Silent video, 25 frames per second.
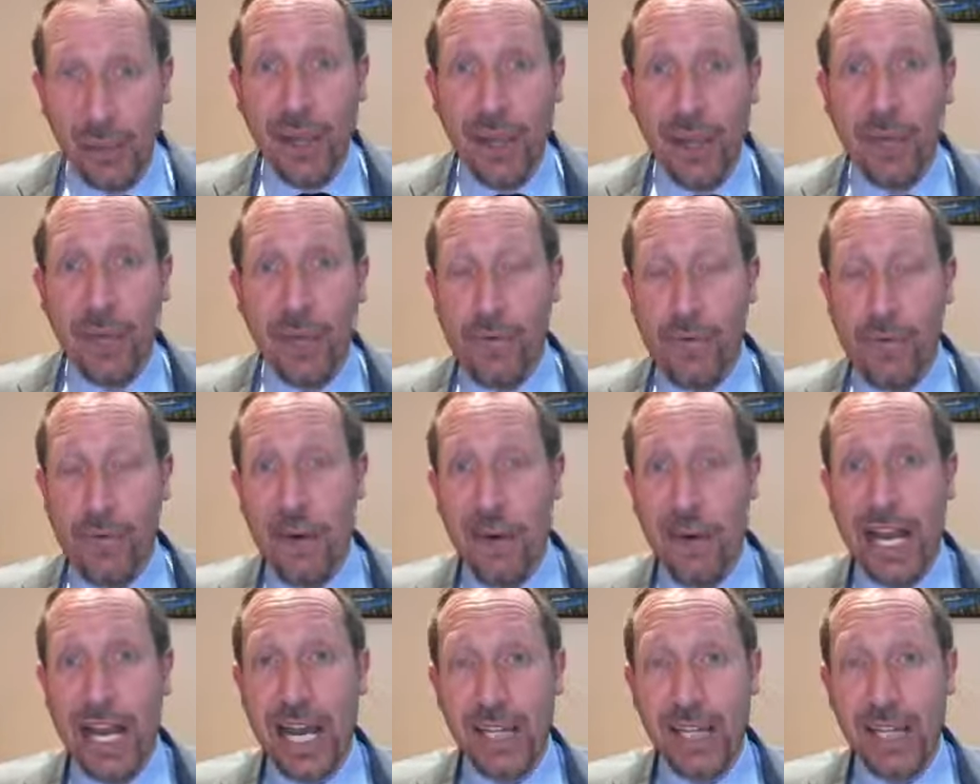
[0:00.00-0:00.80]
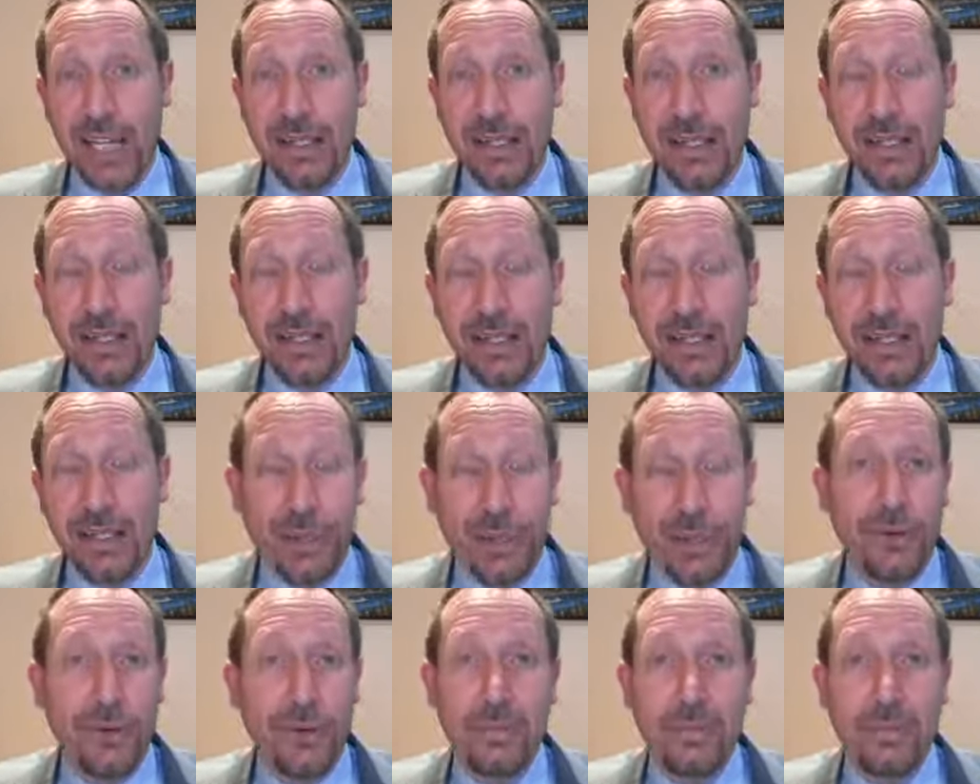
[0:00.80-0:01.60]
we override.
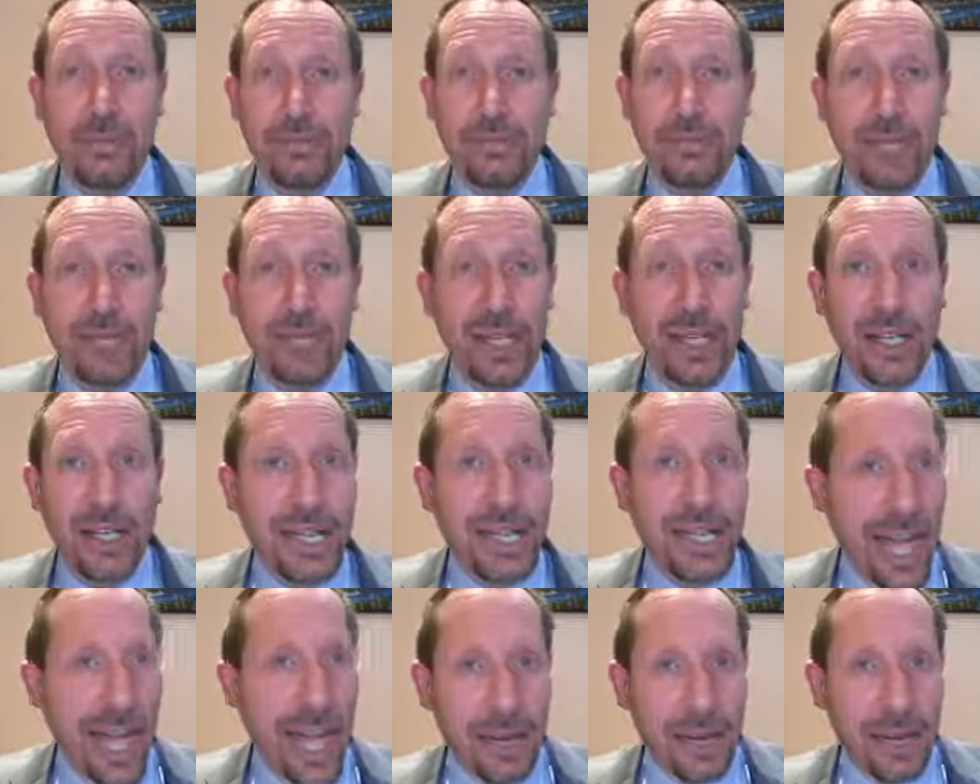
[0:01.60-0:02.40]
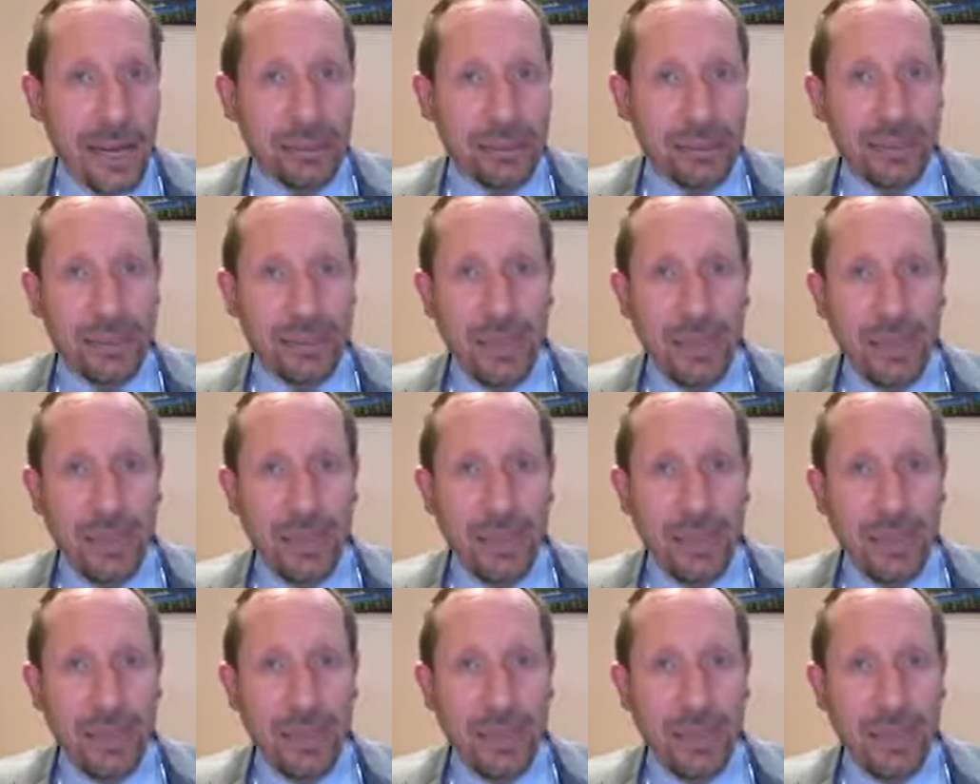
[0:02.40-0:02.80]
So, again,